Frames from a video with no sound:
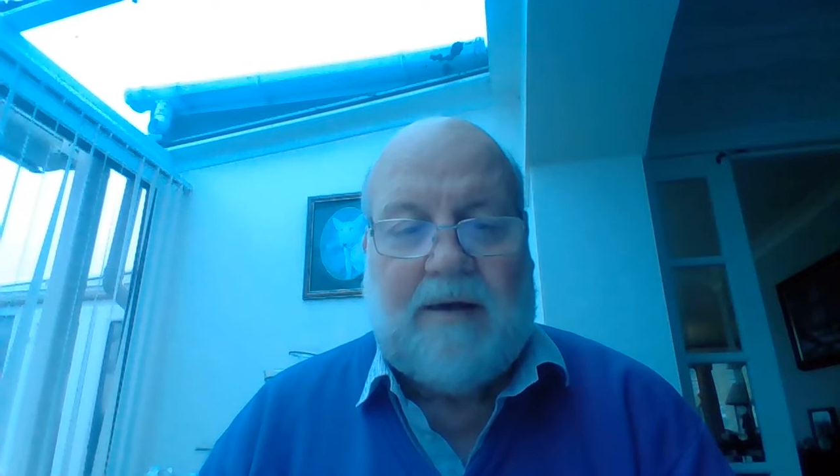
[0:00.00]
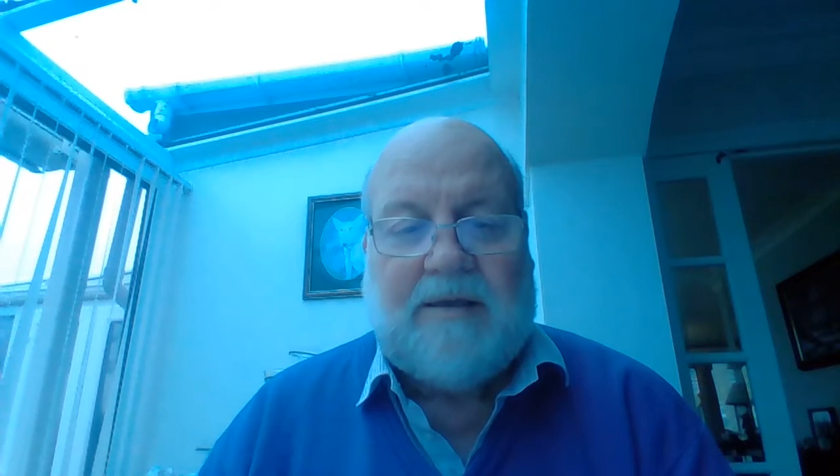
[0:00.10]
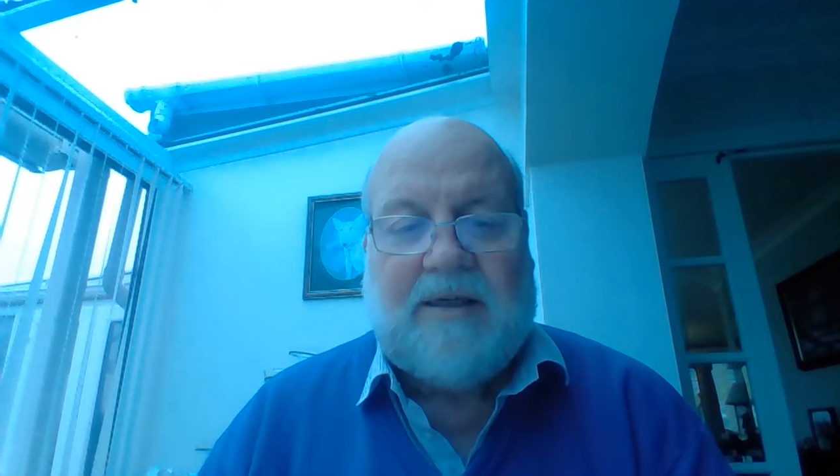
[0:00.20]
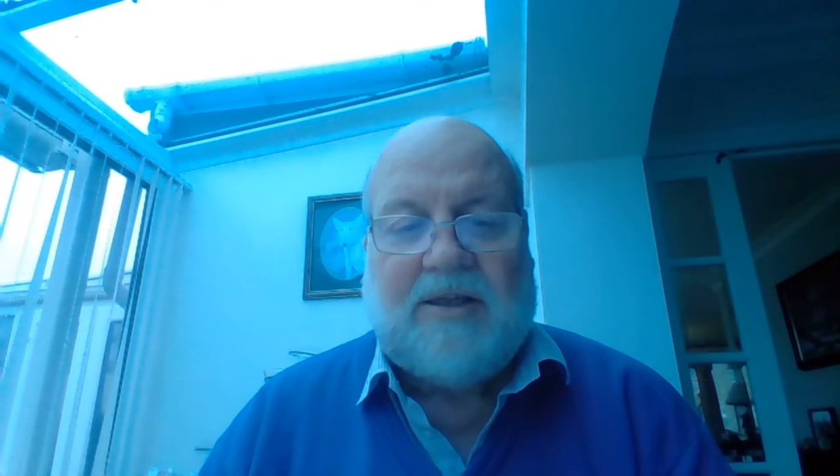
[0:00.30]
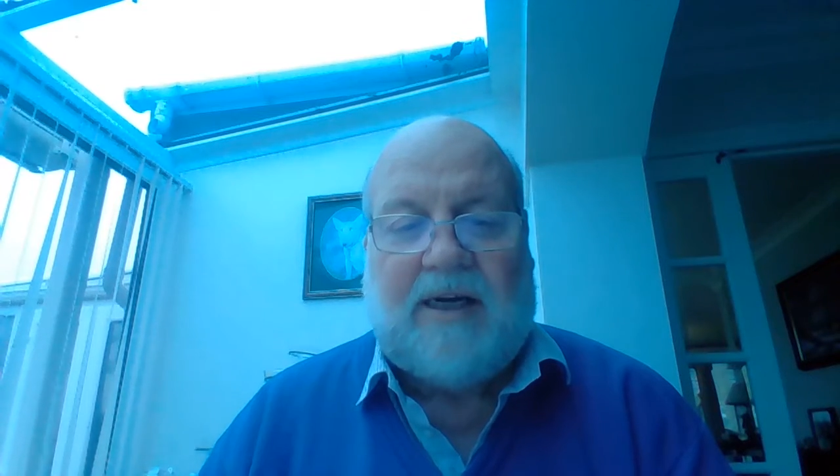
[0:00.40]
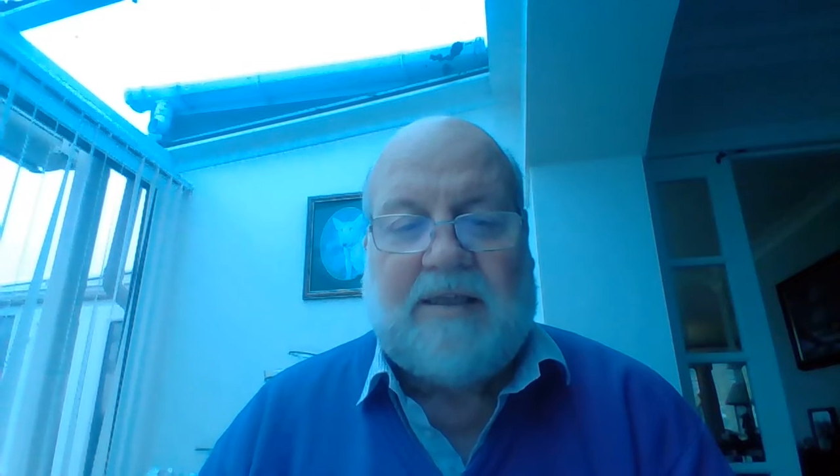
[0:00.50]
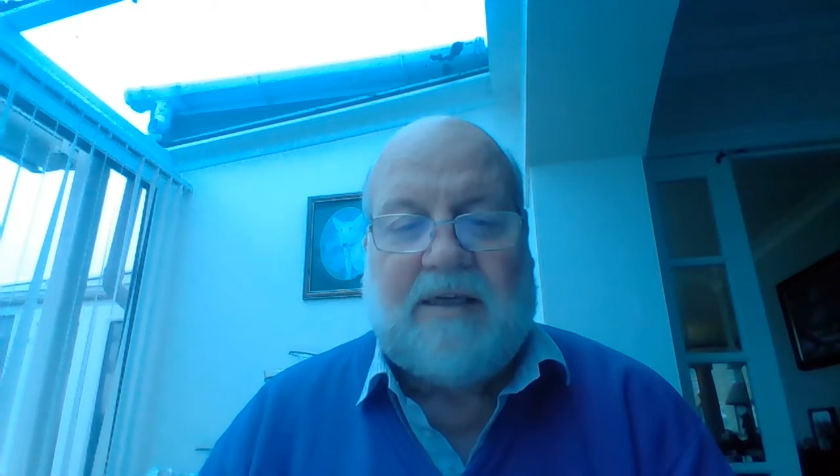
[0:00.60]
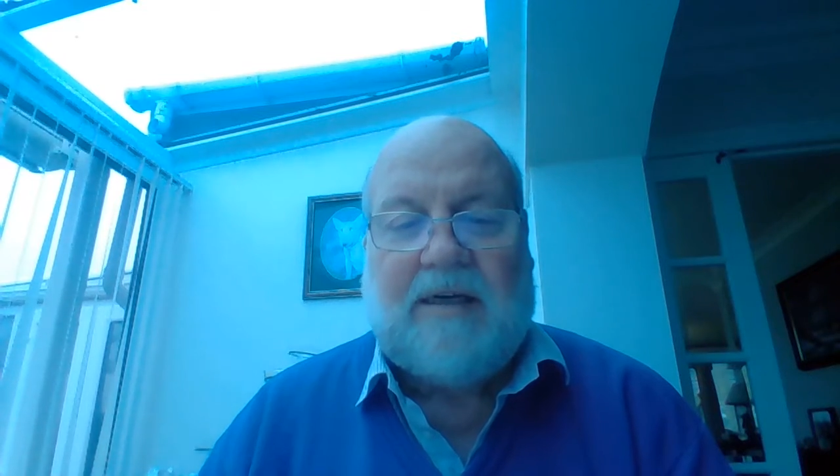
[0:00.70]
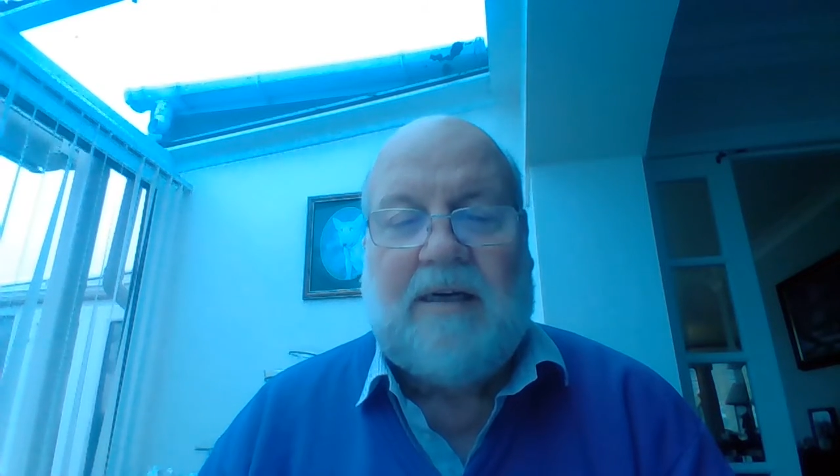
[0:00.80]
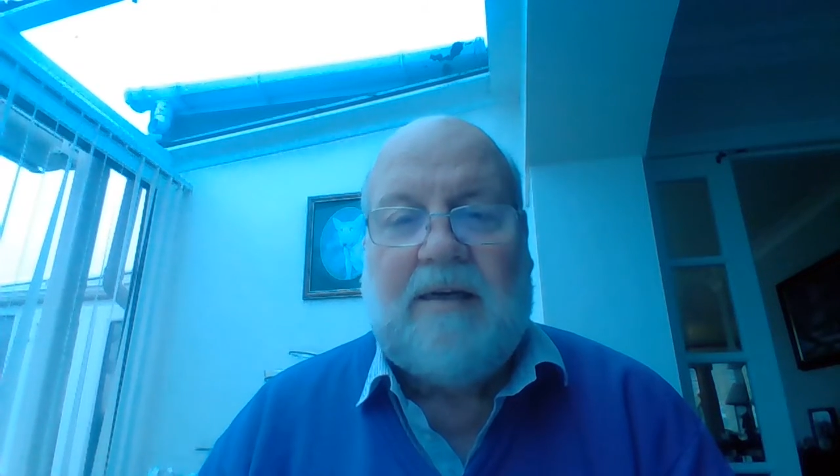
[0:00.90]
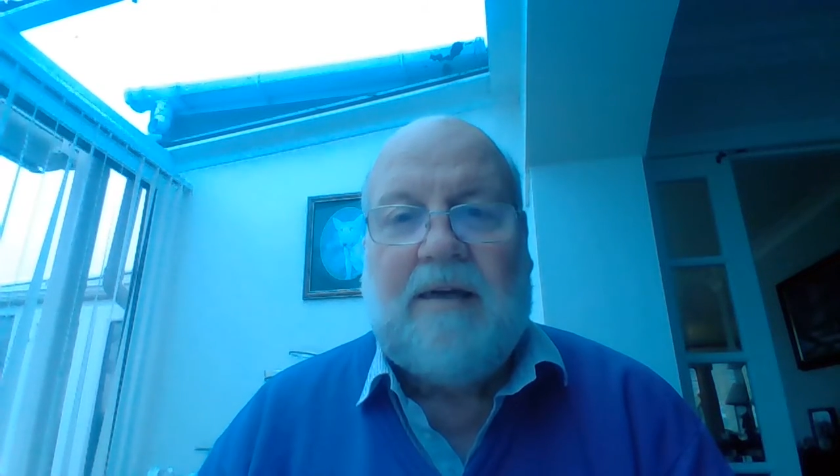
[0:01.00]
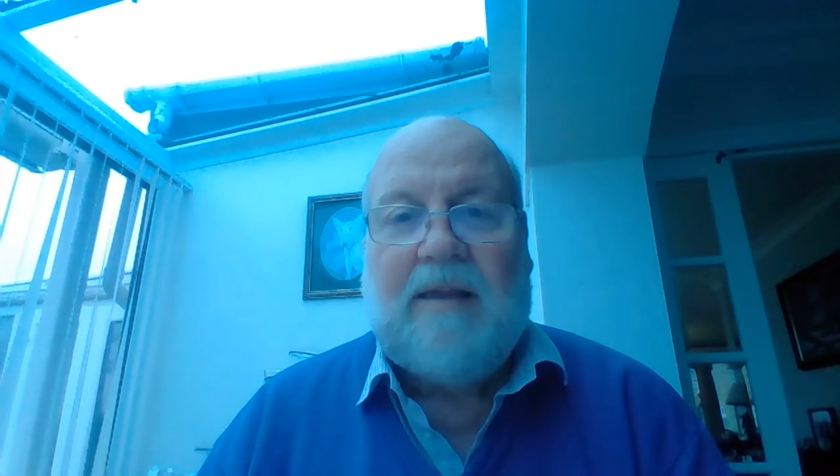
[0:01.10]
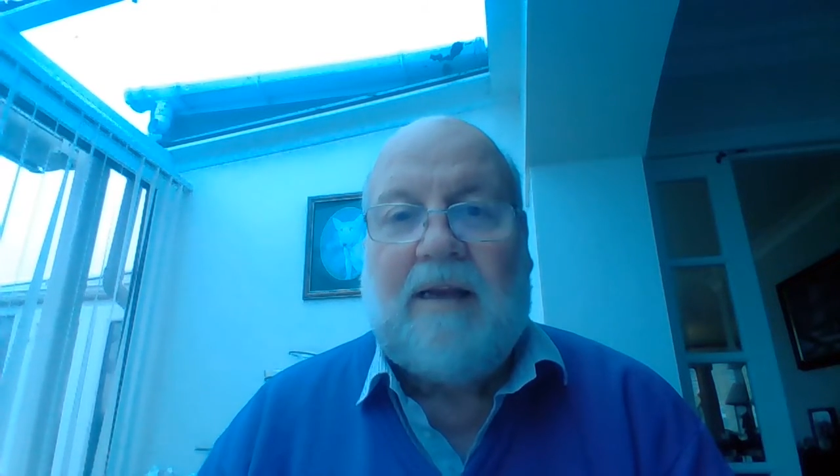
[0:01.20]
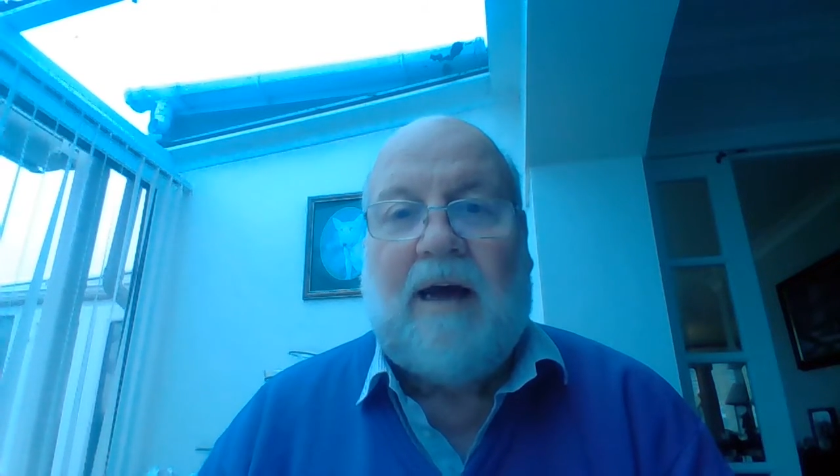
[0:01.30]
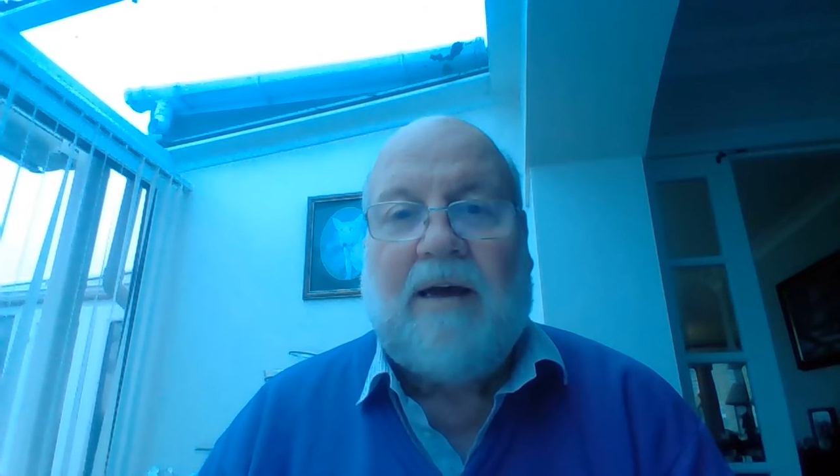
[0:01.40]
suggested
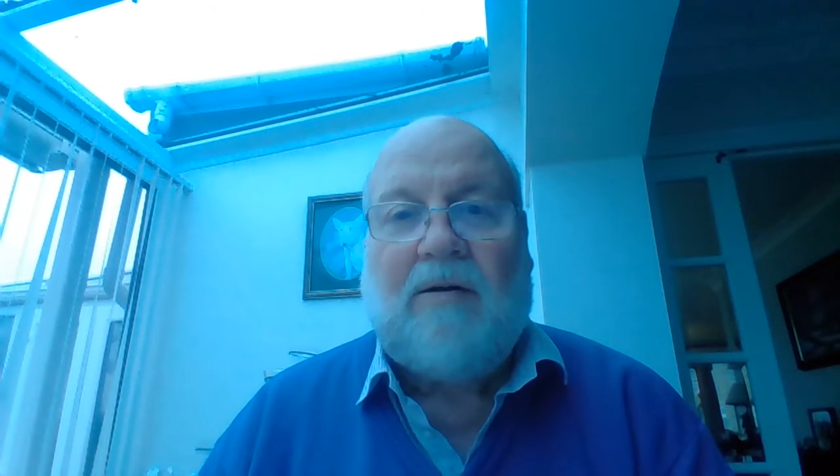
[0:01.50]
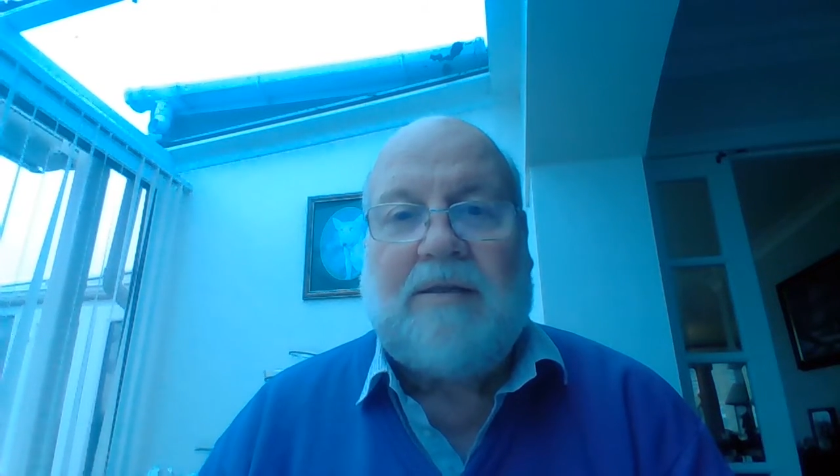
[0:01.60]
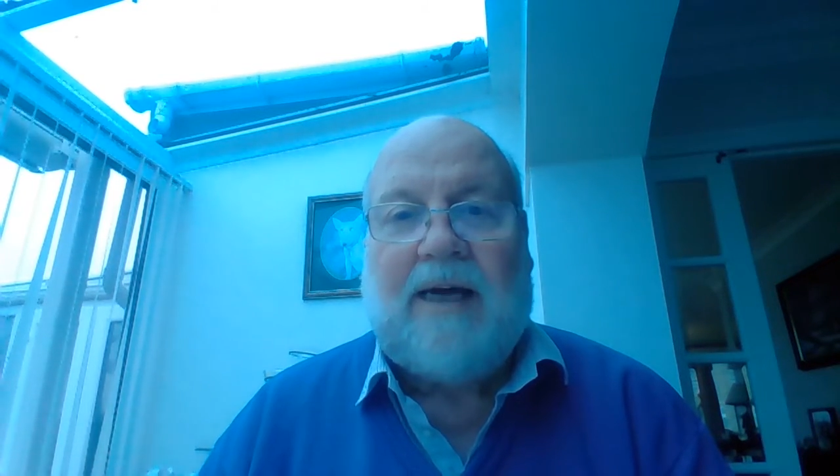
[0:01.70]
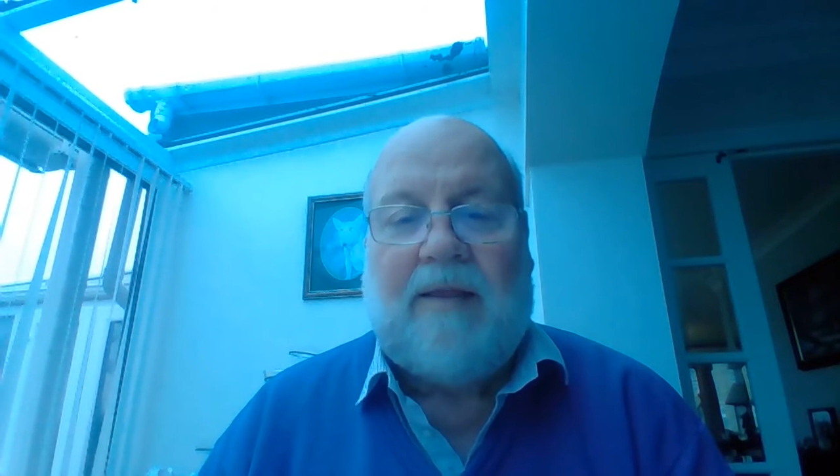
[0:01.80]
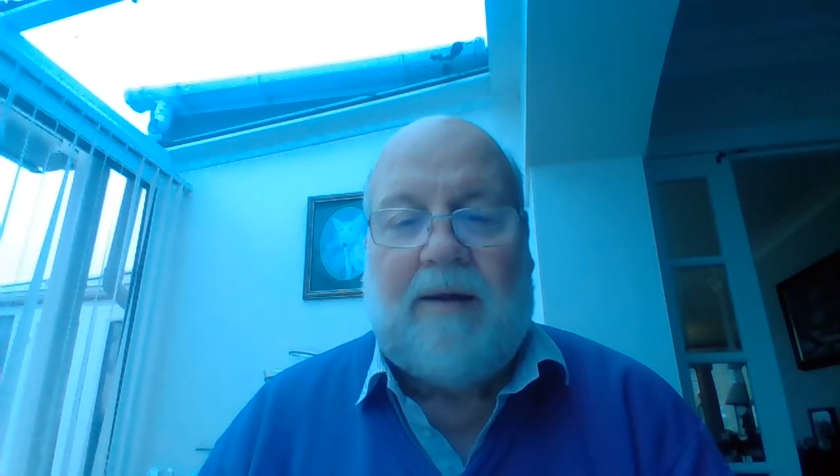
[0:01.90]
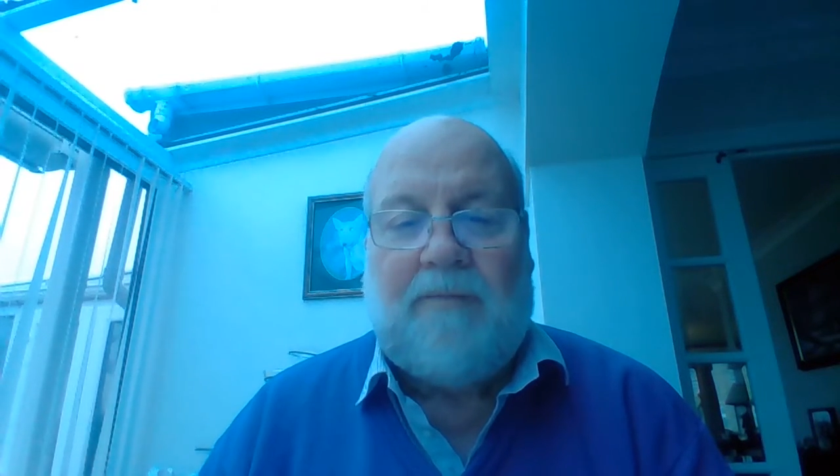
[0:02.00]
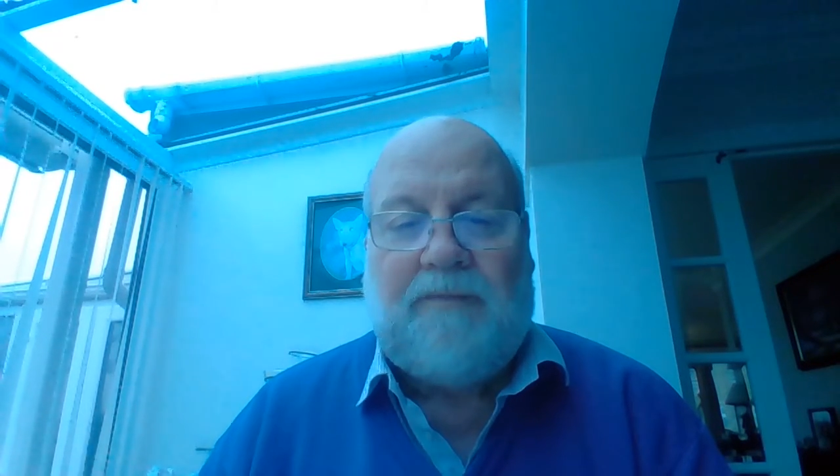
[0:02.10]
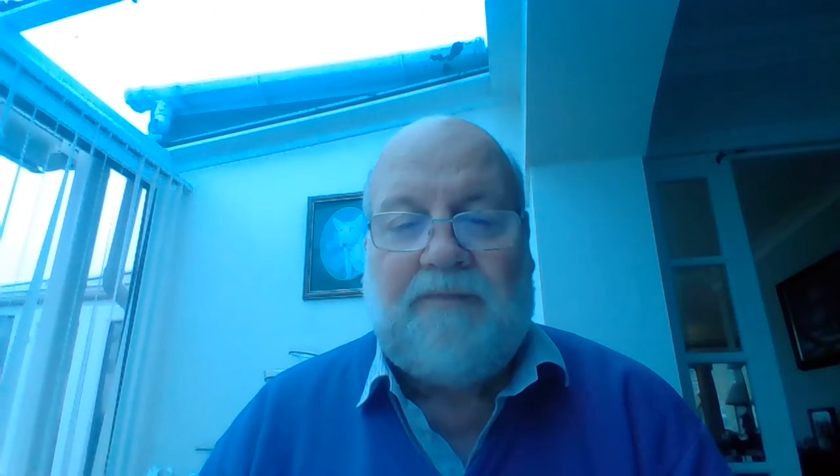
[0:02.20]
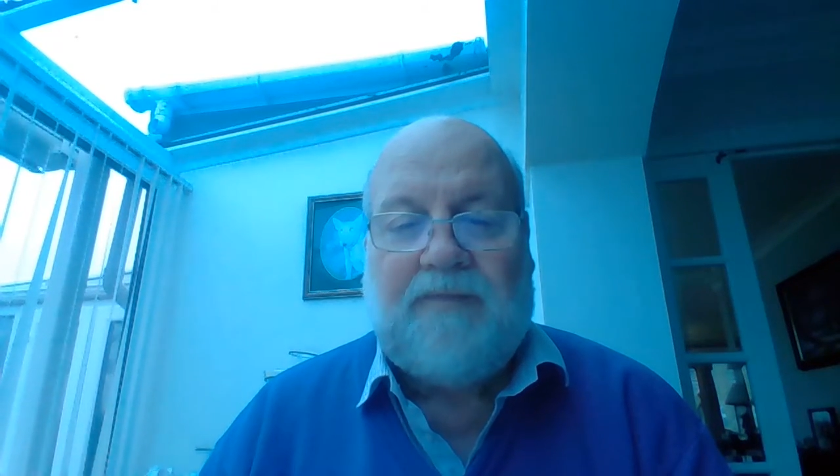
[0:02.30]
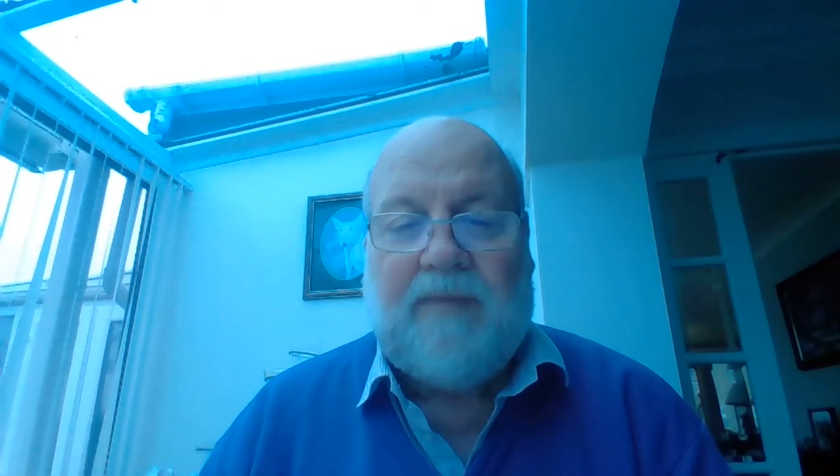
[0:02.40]
that I contact them.